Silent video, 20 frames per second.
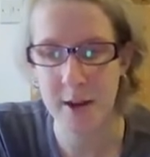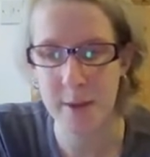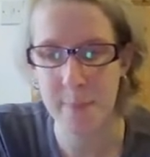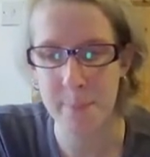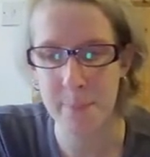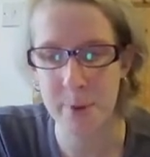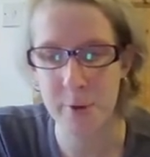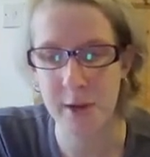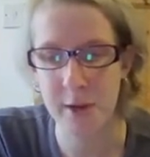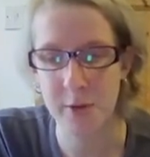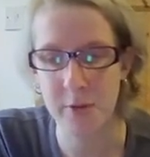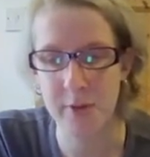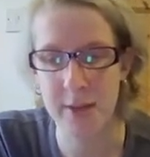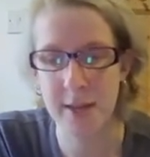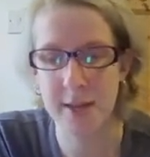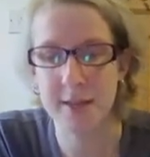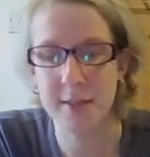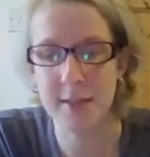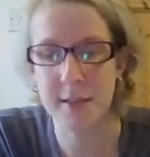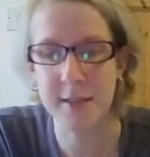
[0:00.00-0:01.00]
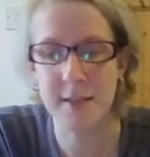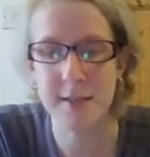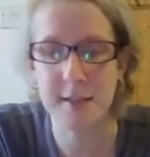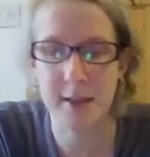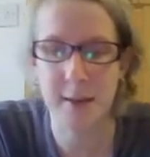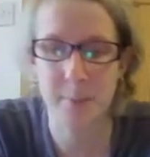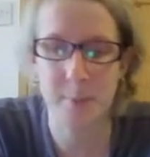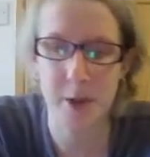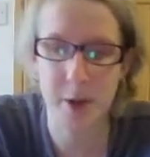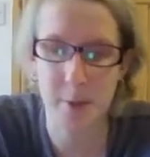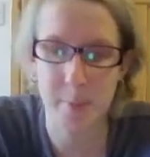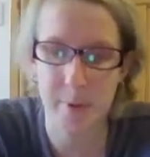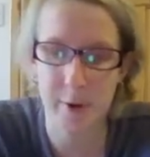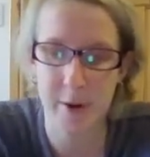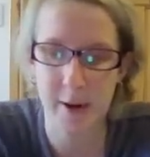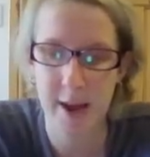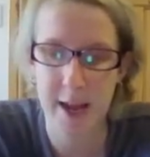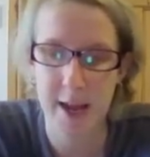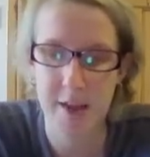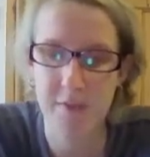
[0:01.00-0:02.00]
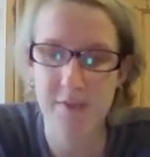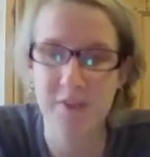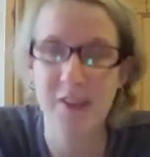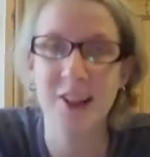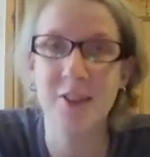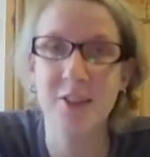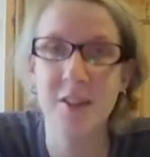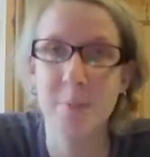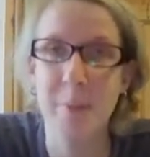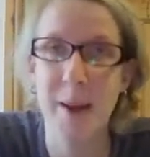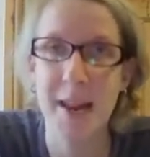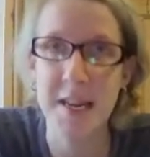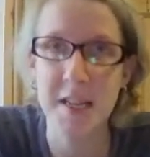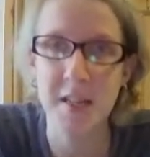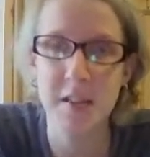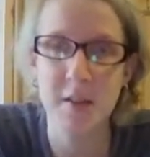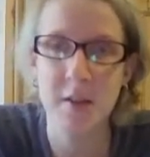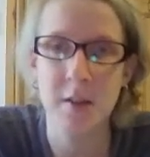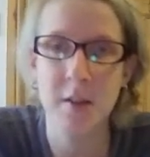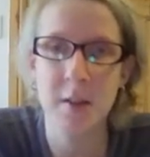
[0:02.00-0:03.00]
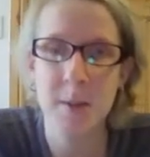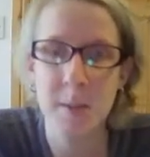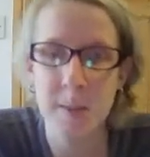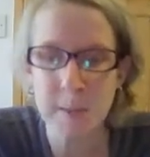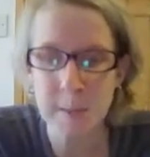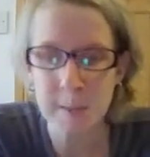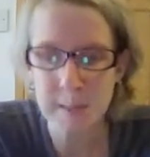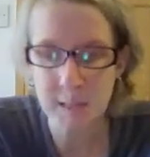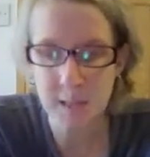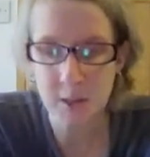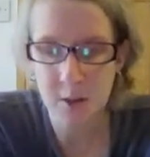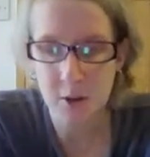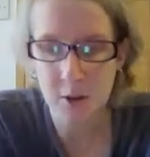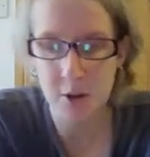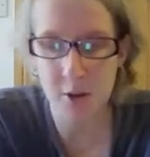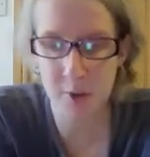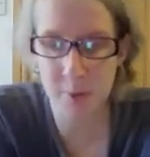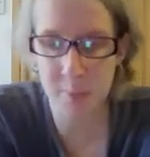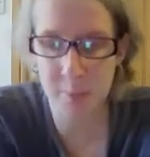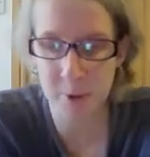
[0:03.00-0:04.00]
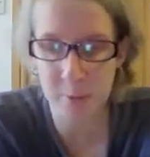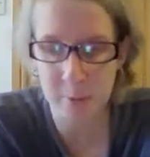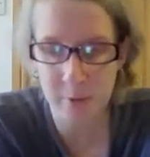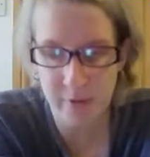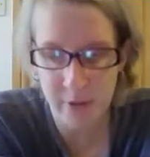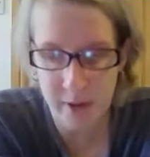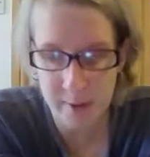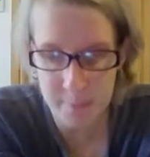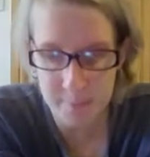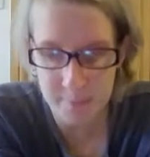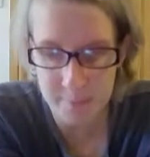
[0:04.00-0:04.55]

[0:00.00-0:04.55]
putting on these is I'm going to put a felt base on the bottom of him.